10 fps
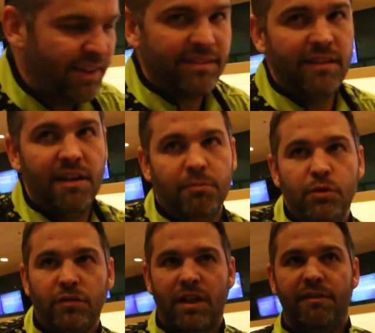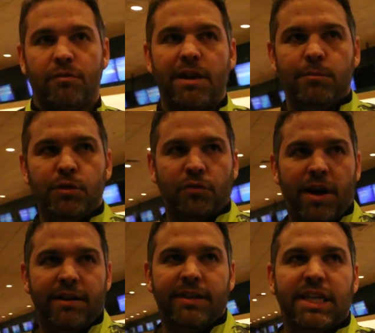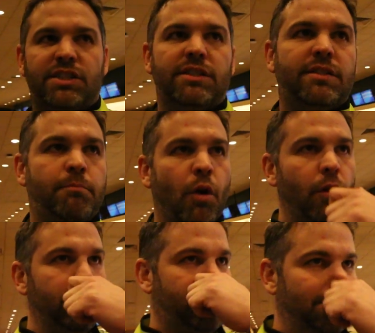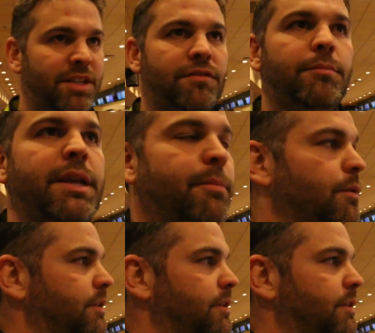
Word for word: like the left moves left, right moves right. Gets you bowling with some different people.